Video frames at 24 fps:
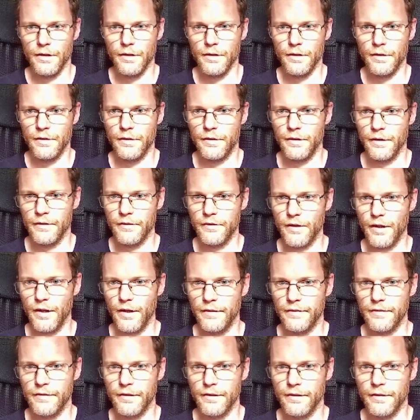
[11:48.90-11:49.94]
this
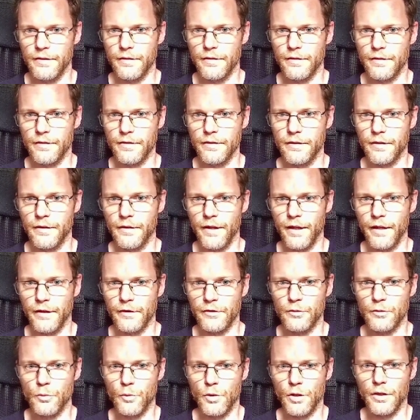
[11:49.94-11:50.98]
asset. The
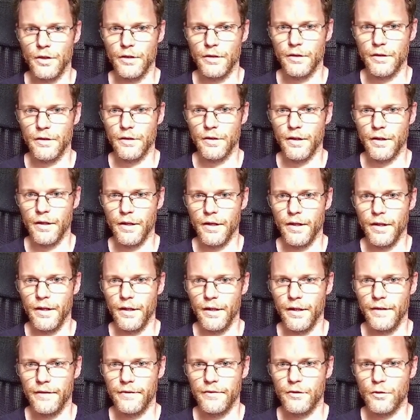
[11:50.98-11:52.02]
next one
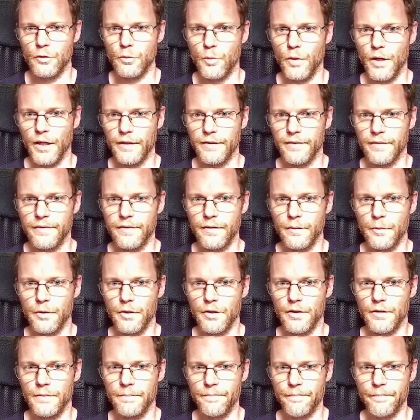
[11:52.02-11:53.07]
is quite
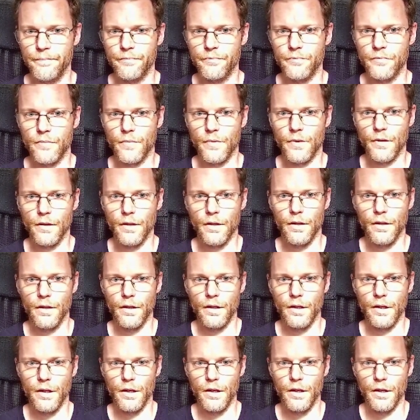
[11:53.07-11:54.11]
similar.
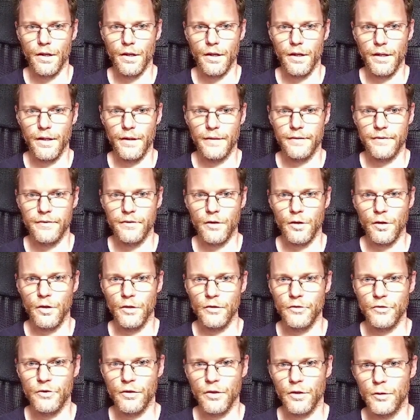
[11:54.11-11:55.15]
It's
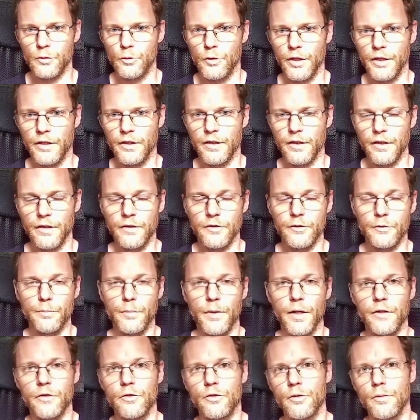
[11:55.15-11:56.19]
also a radial
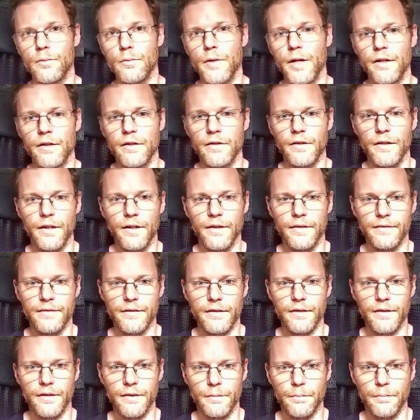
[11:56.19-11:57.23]
spectrum
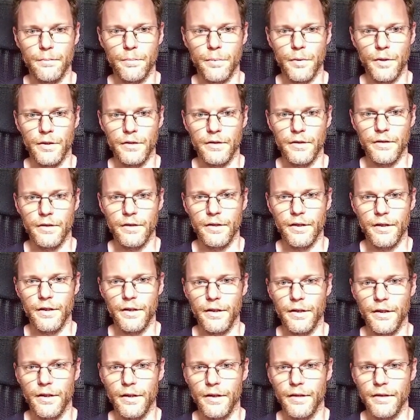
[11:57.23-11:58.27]
analyzer, but
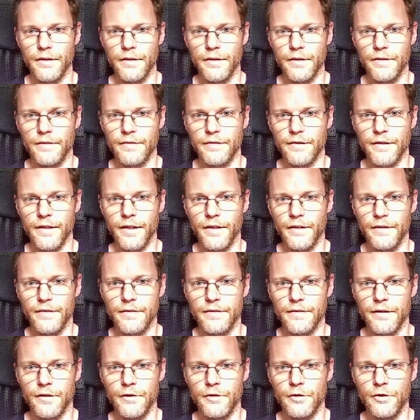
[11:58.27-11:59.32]
in this case
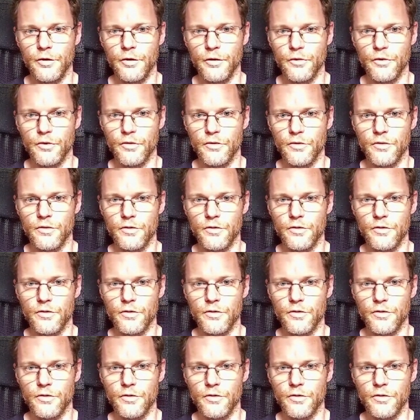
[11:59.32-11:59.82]
it uses